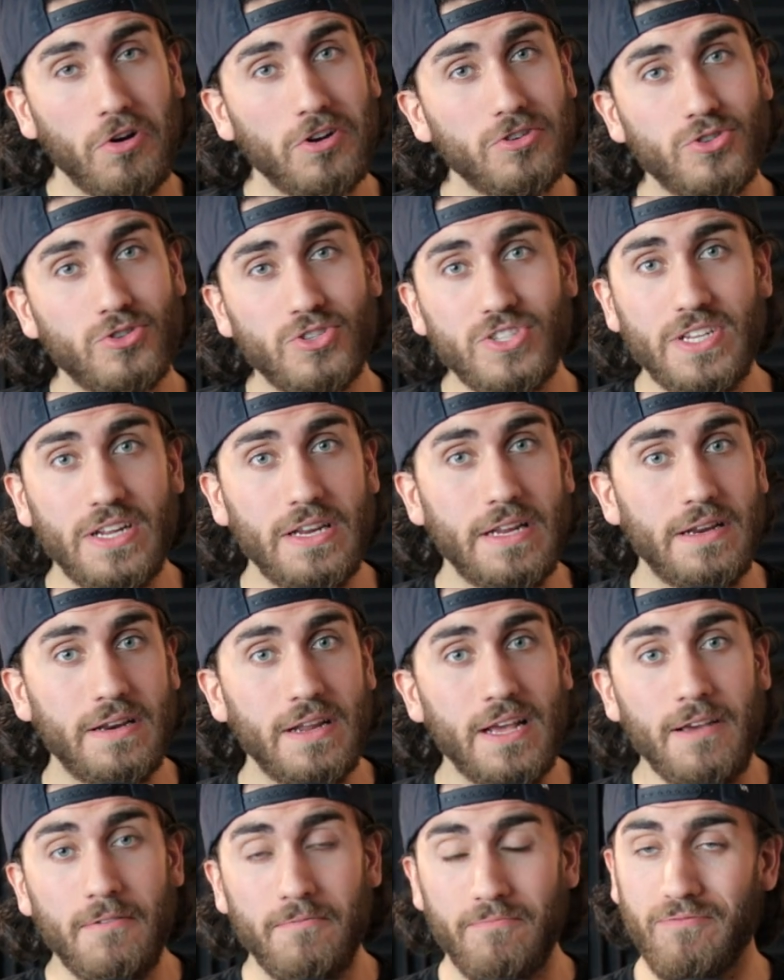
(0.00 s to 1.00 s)
more interested
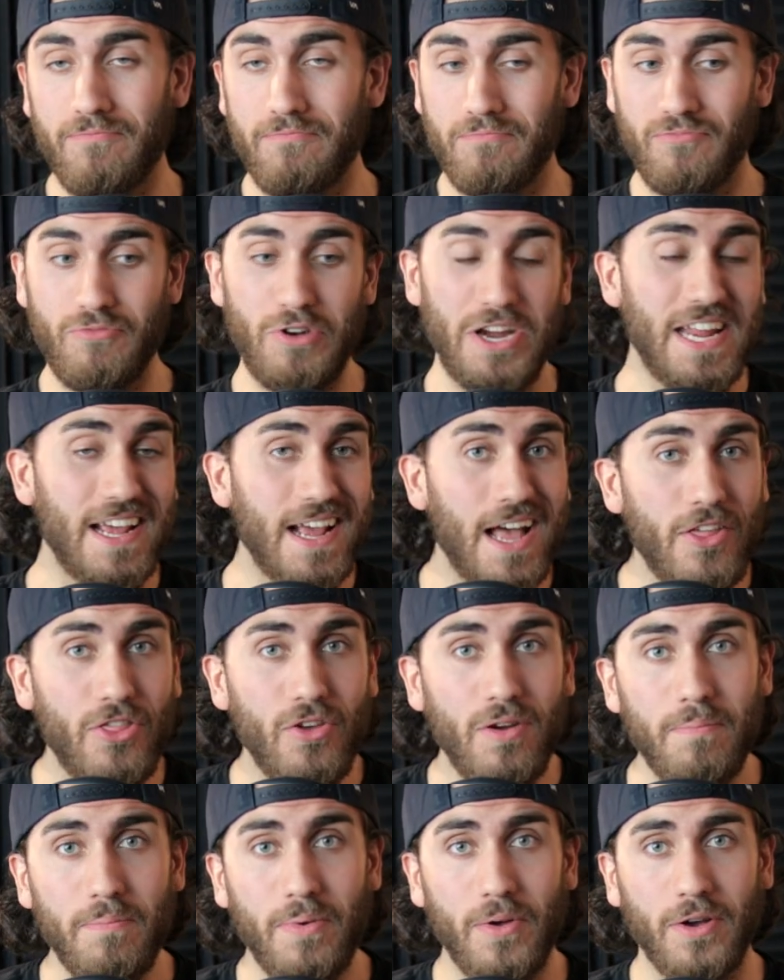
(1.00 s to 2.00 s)
in reading
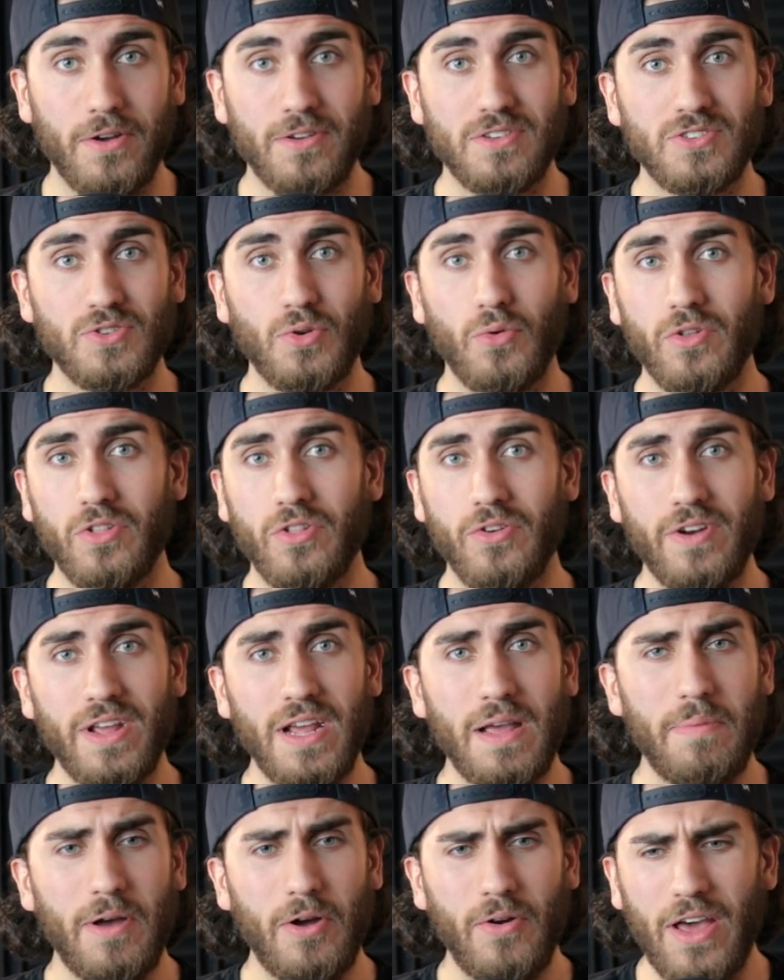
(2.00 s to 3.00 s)
other books or
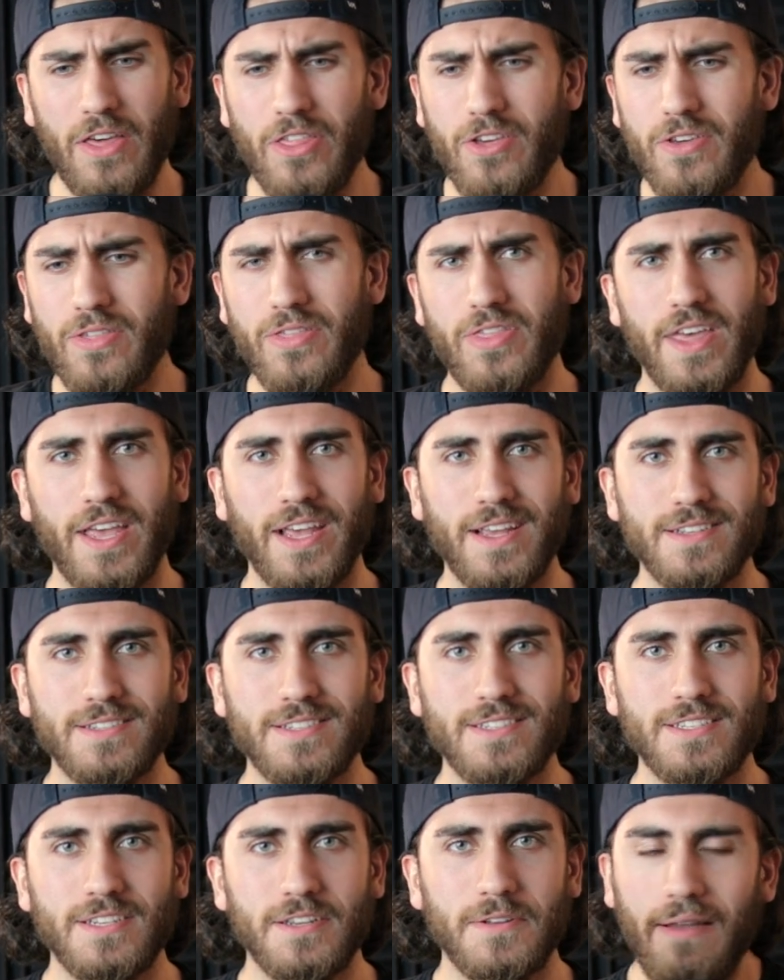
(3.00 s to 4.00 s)
learning about other
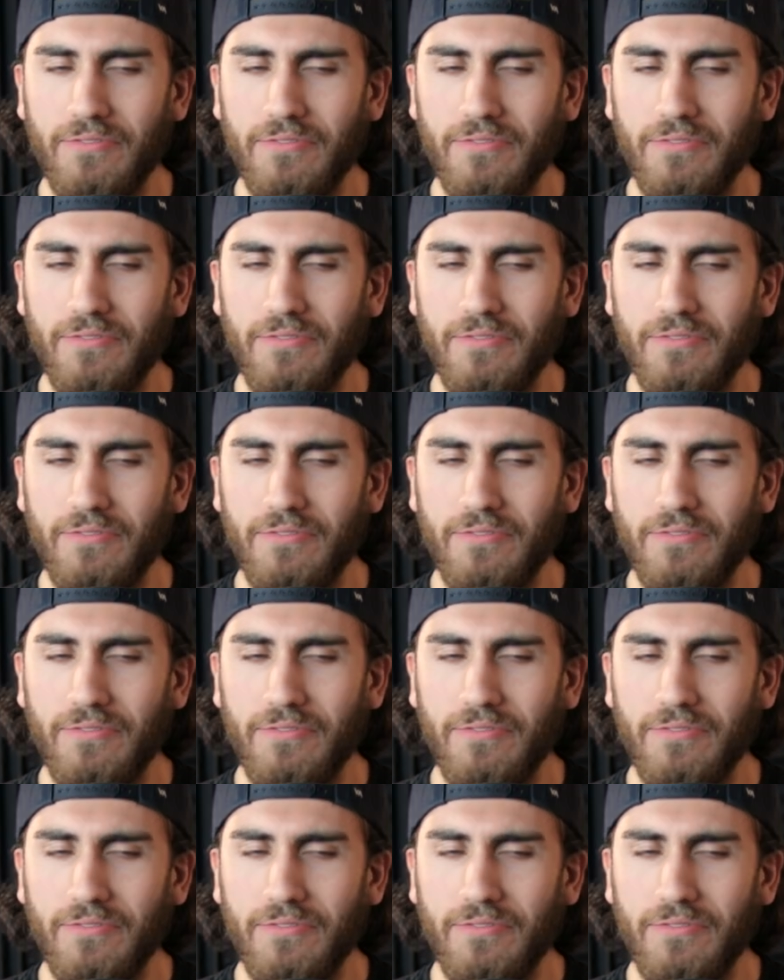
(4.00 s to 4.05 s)
things.